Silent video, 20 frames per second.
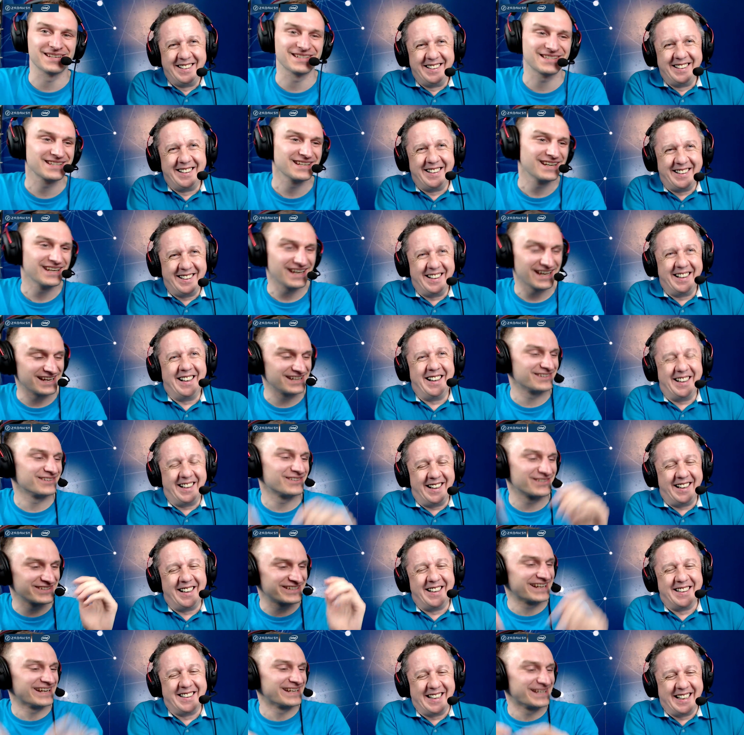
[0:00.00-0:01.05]
Speaker 1: with us and you're
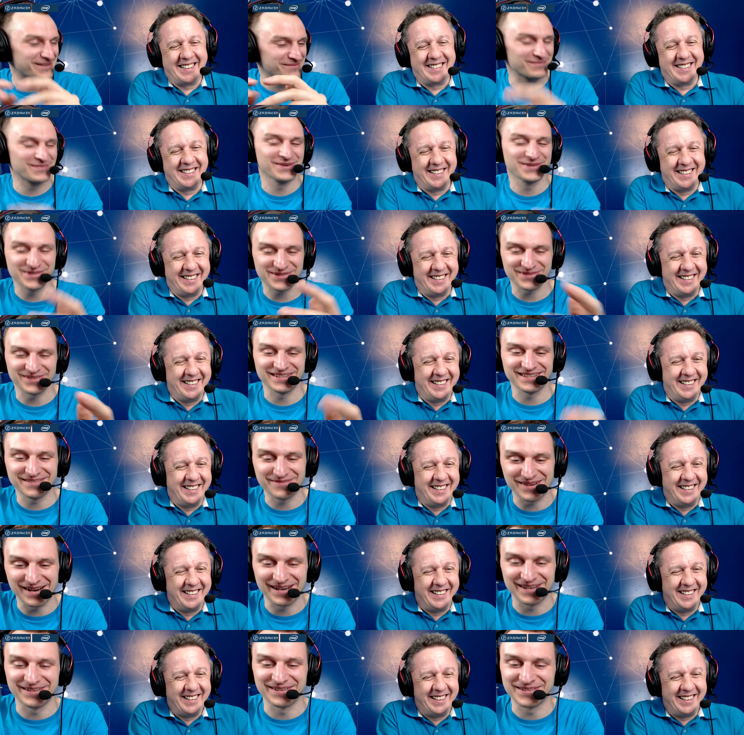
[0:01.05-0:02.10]
uh, blue screen
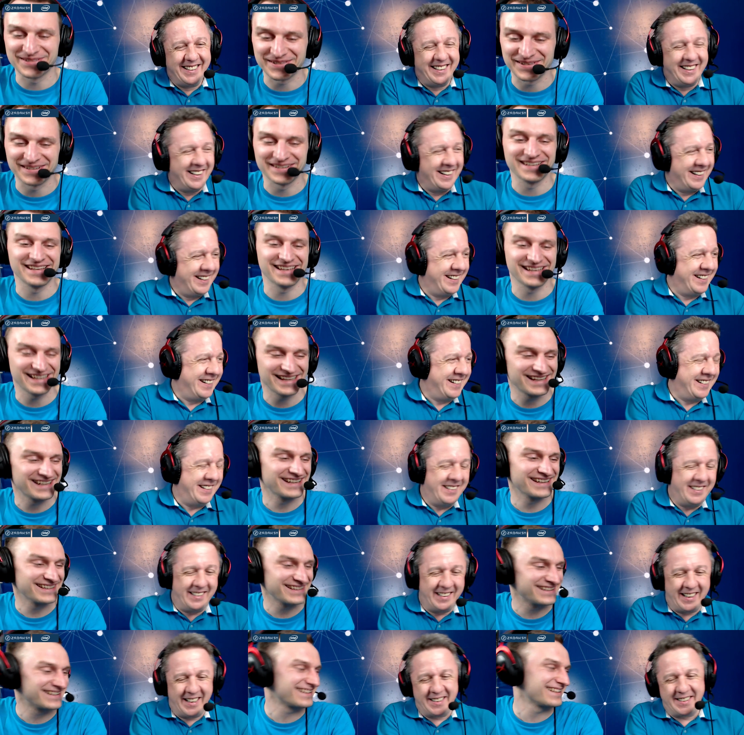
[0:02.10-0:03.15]
behind your screen there
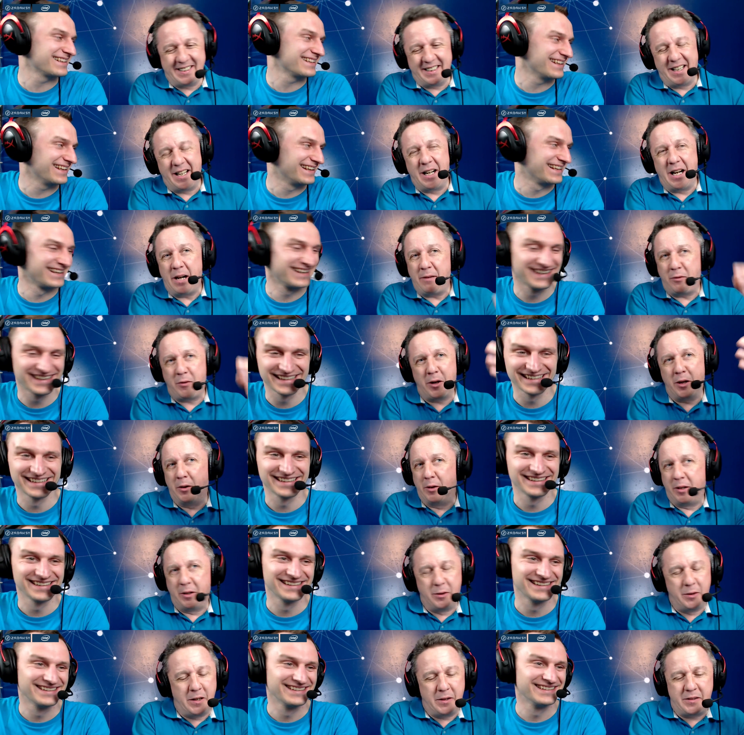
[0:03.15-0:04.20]
Speaker 2: yes I, I follow
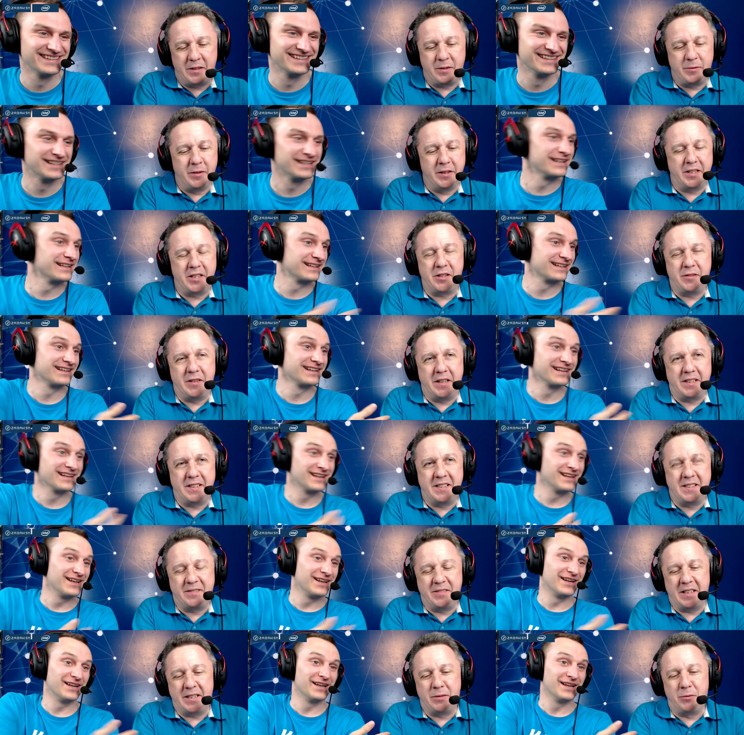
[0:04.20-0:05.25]
you at twitch
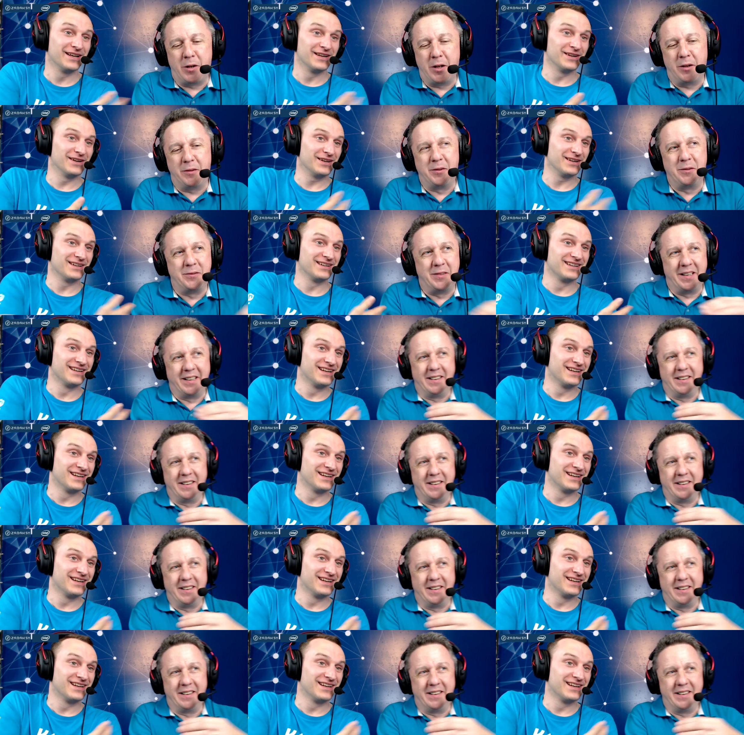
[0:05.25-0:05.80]
that's that's one of the